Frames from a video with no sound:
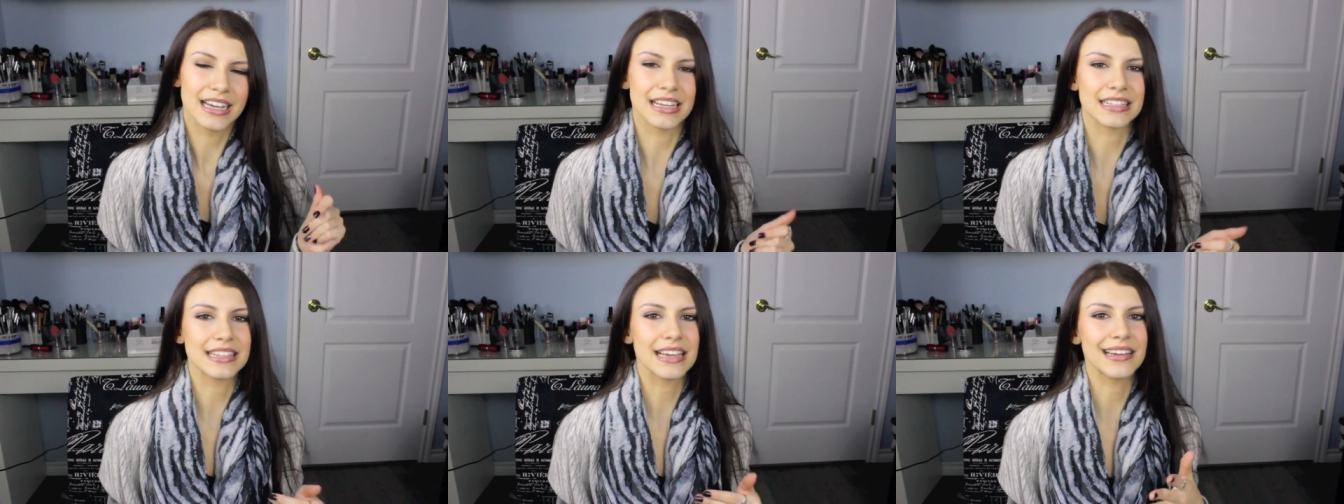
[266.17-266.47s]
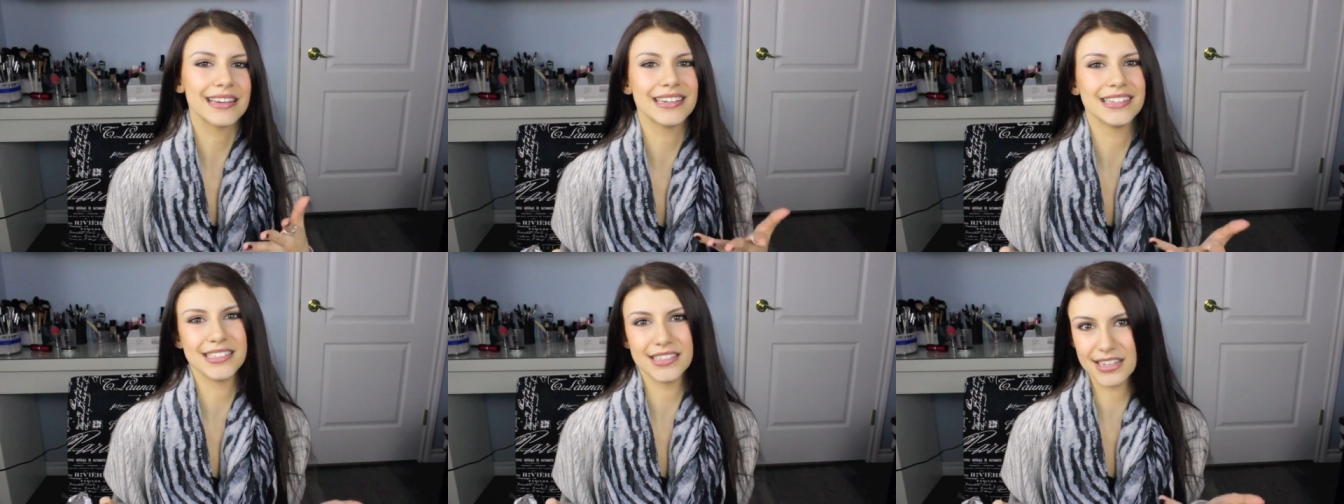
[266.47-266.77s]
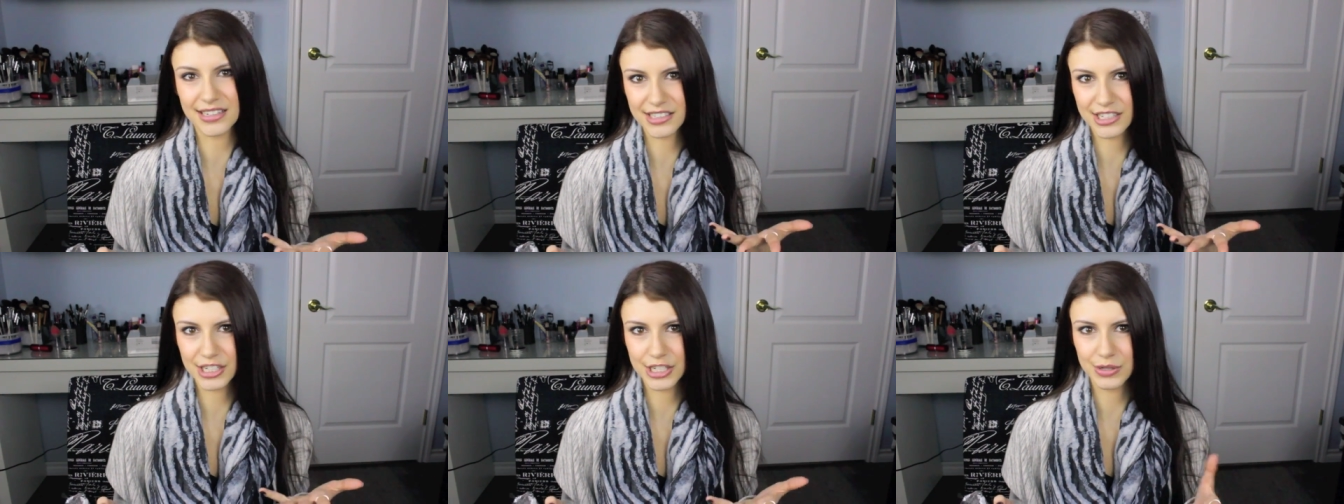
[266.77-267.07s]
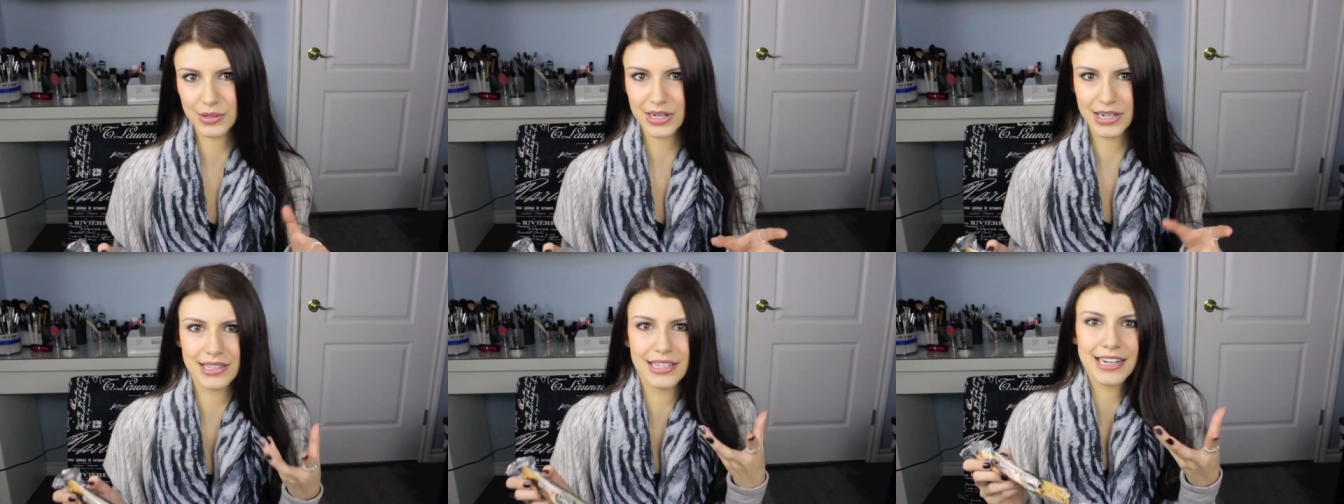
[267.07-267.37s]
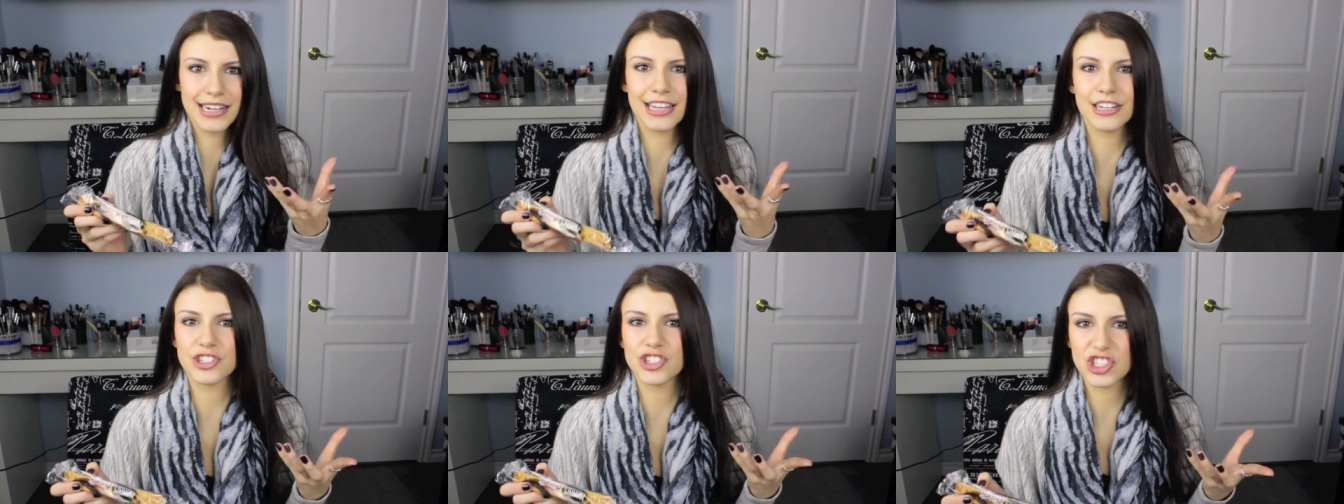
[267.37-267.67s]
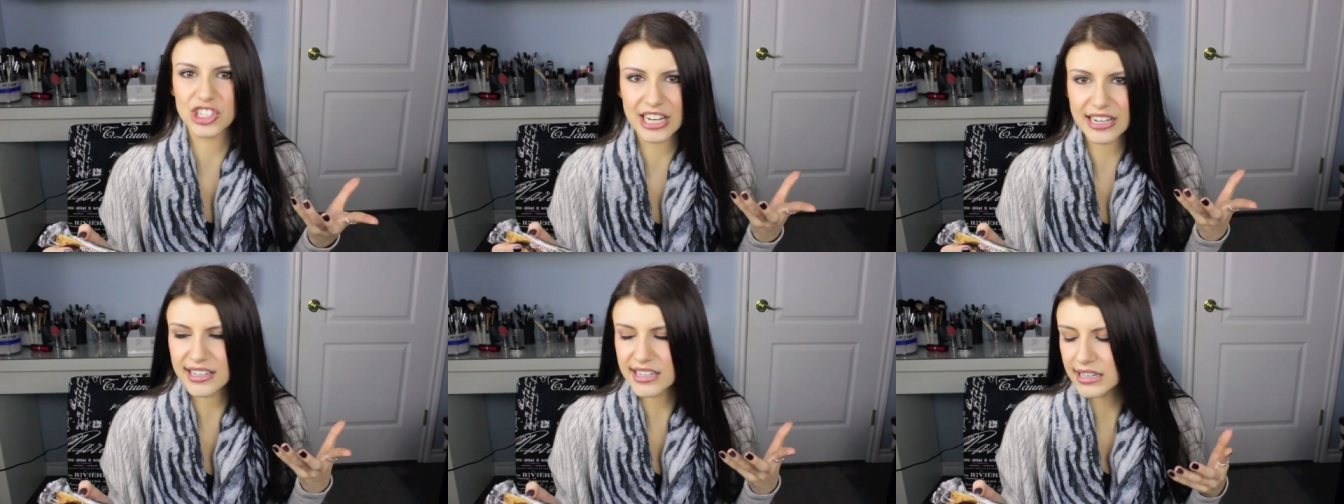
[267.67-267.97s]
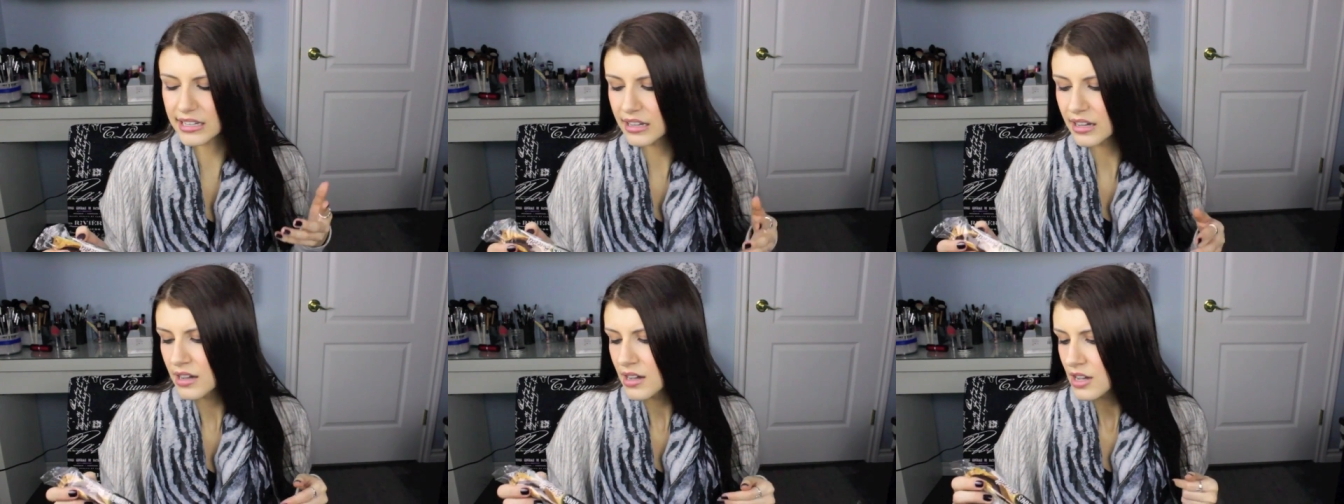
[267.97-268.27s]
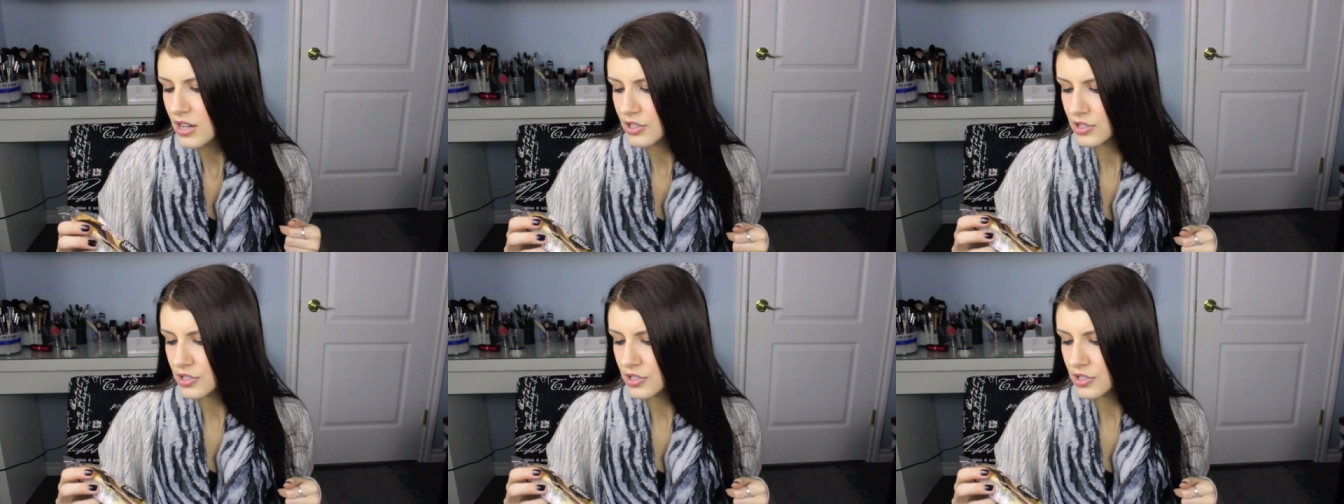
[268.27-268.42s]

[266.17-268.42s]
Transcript: because I get addicted to it, and then I get shaky.